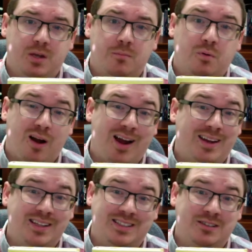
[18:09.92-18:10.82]

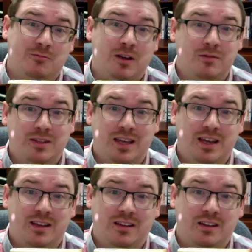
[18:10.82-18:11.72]
Pride gets in the way
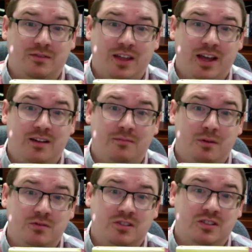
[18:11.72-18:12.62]
of that
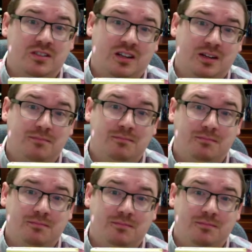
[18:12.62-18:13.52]
most of the time.
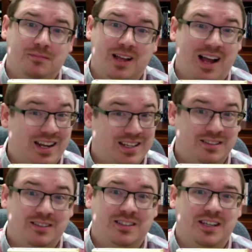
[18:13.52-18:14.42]
I
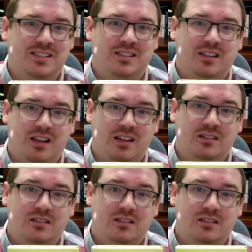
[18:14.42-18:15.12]
can attest to that.